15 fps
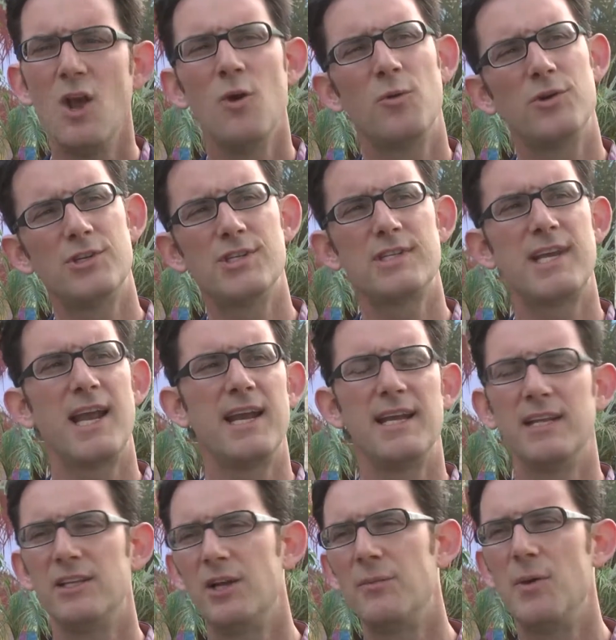We're just getting
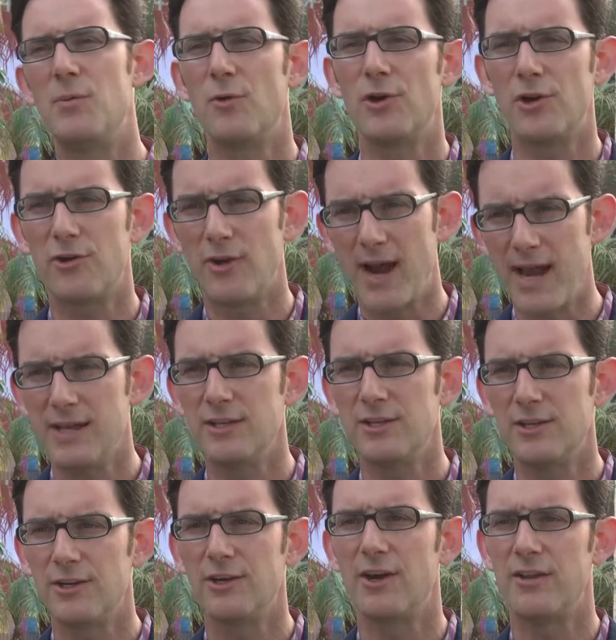a little bit more
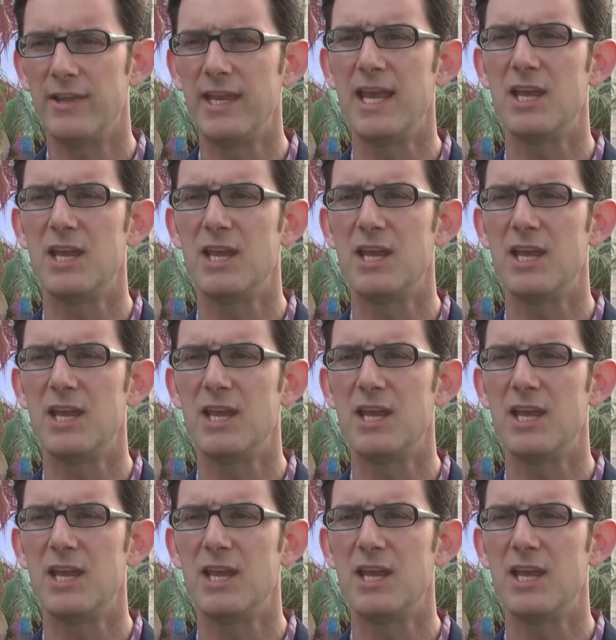granular on the